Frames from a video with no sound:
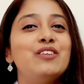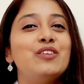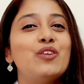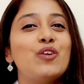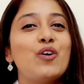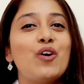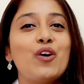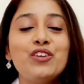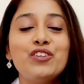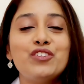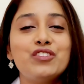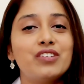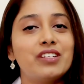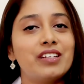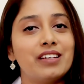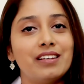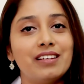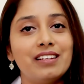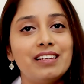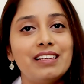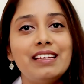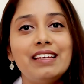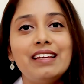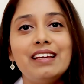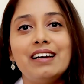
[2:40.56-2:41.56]
Not
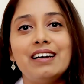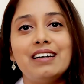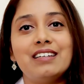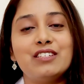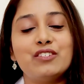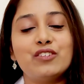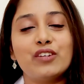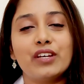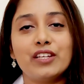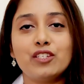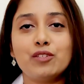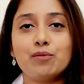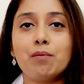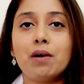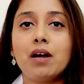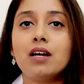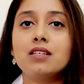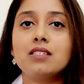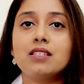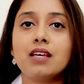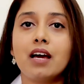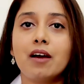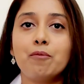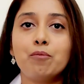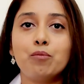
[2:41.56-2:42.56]
really. Stretch
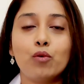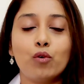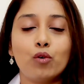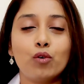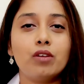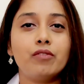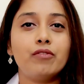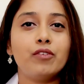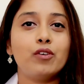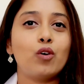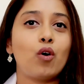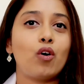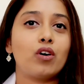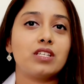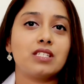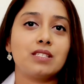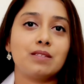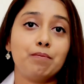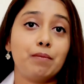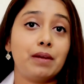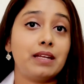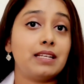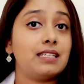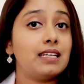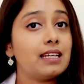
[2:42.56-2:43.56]
marks are more of a
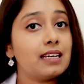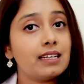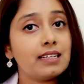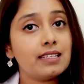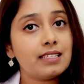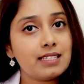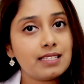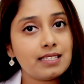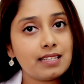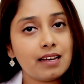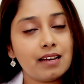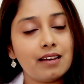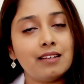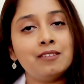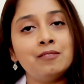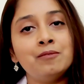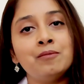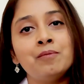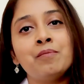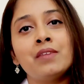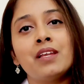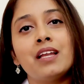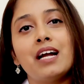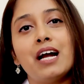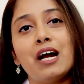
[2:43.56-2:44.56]
cosmetic concern.
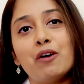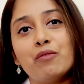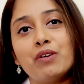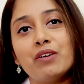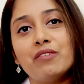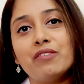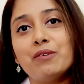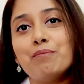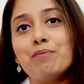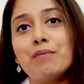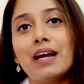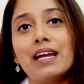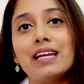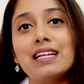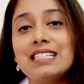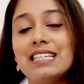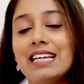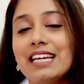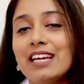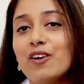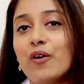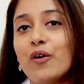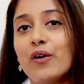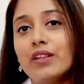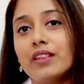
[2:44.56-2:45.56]
However, my
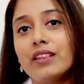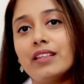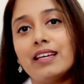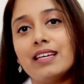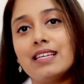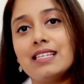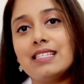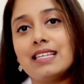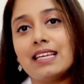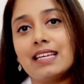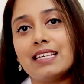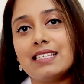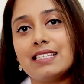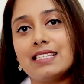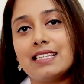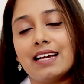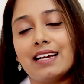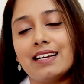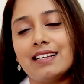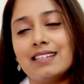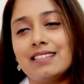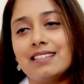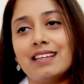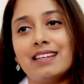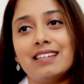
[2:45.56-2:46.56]
take on this is
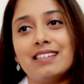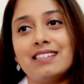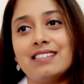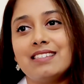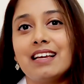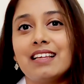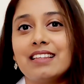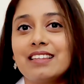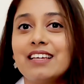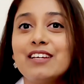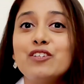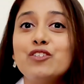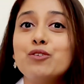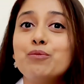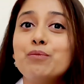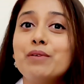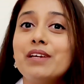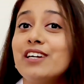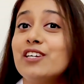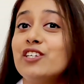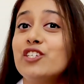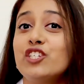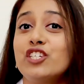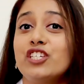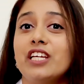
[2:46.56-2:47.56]
that there is nothing to be
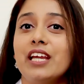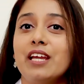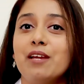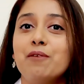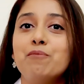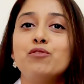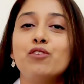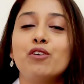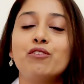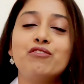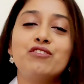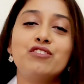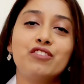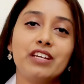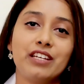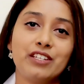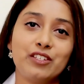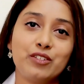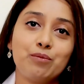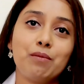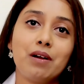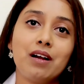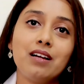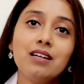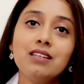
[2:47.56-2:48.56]
ashamed of
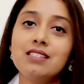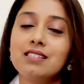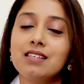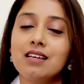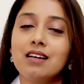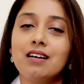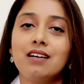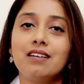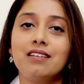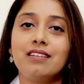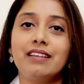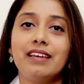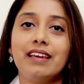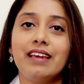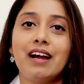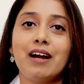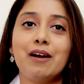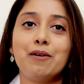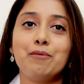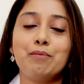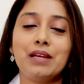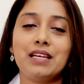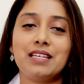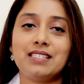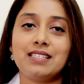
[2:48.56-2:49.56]
stretch marks. They are
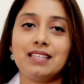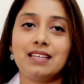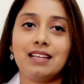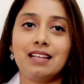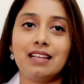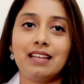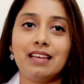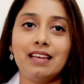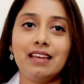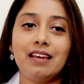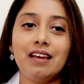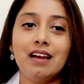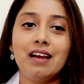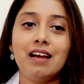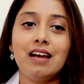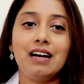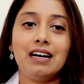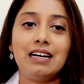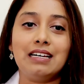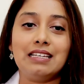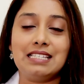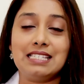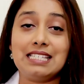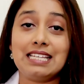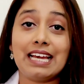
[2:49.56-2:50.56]
basically
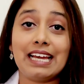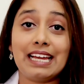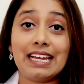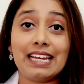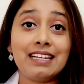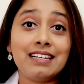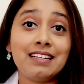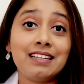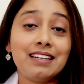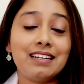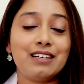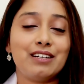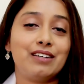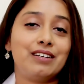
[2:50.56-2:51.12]
a sign